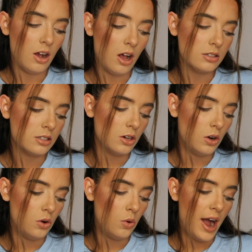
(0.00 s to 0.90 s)

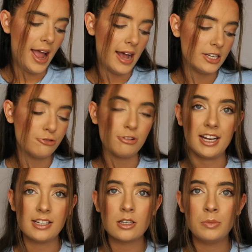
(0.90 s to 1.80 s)
Also I had to
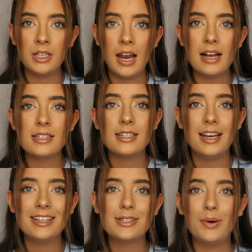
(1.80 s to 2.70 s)
ring someone the last
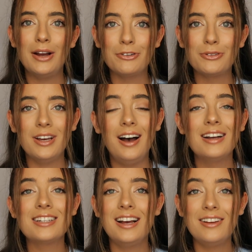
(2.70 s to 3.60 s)
day, so I wrote
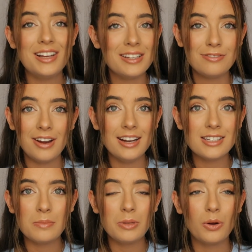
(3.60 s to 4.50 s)
that.
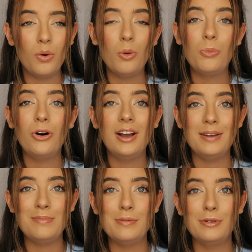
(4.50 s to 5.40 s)
Very simple goal, but
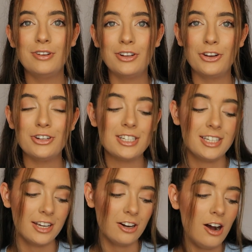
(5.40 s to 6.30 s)
it made me feel good to
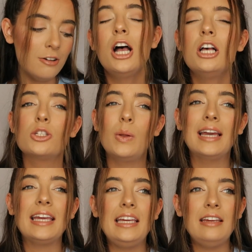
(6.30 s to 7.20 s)
tick it off. So
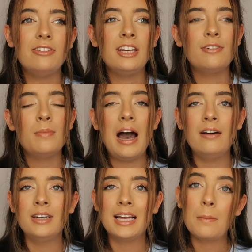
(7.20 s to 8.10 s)
like even if I'm
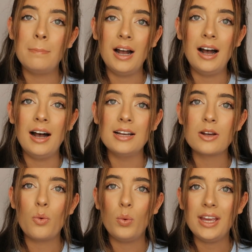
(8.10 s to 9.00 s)
having like a
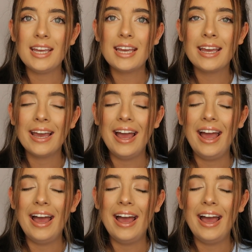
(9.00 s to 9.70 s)
bad week,